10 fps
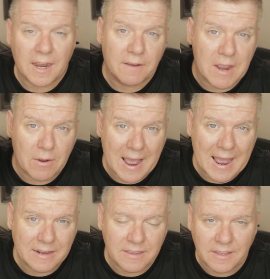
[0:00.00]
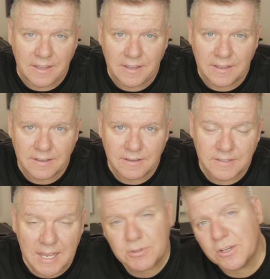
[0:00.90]
I have now had the
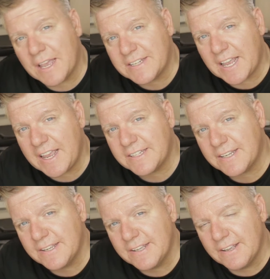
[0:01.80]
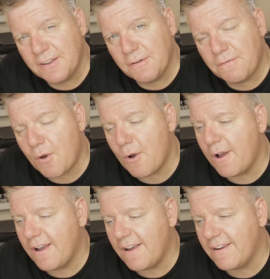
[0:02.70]
Samsung S8
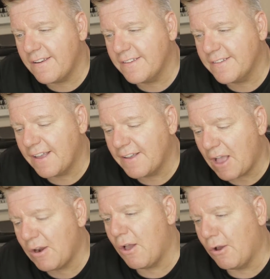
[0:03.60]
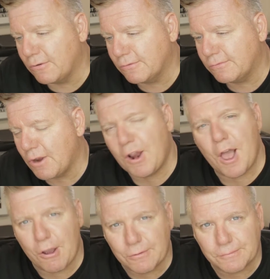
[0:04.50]
for how long? Not
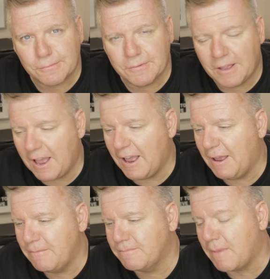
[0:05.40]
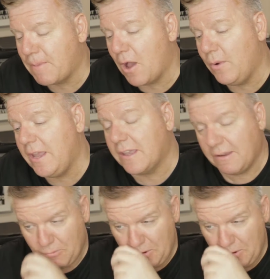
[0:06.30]
long. About a week